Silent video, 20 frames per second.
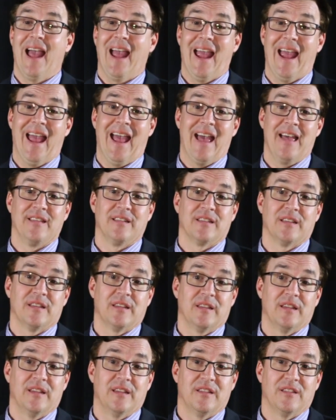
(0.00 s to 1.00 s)
And
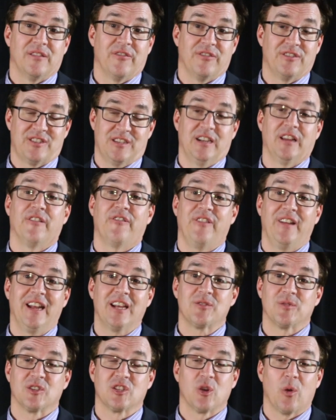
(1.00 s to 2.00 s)
the city of
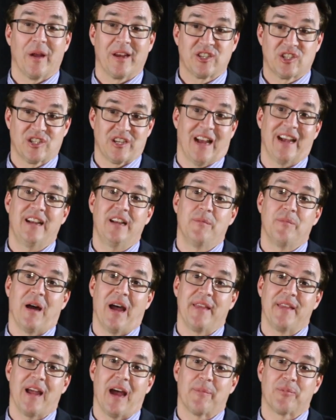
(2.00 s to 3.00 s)
Phoenix was so excited
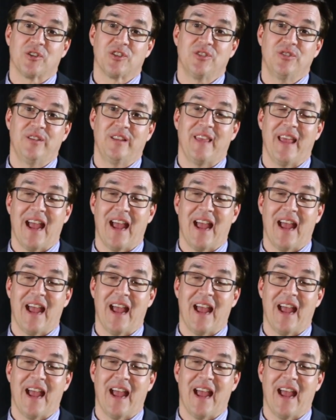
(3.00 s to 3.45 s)
by the opportunity,